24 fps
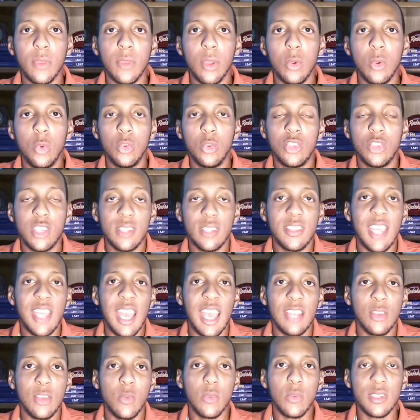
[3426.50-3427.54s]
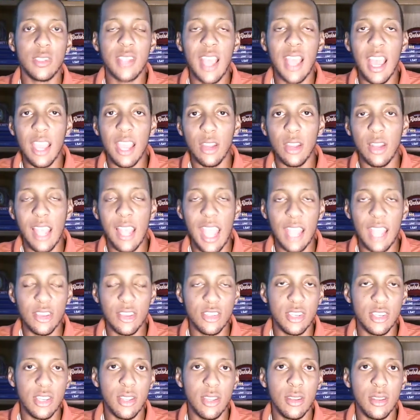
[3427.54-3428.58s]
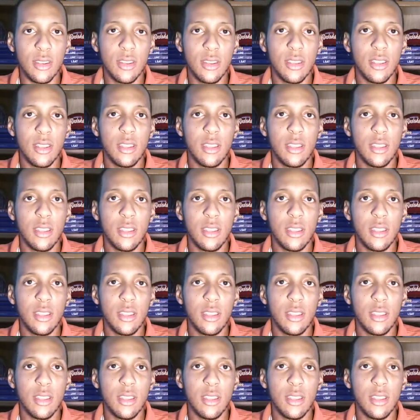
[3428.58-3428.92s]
who just had to retire last year.